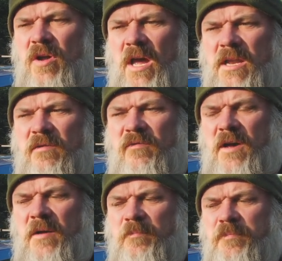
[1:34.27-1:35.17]
kind of
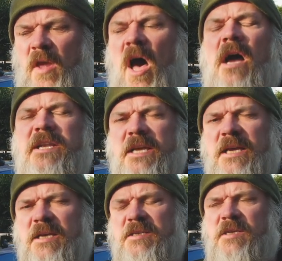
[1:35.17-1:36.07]
um,
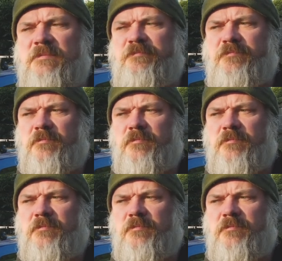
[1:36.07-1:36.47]
ideas and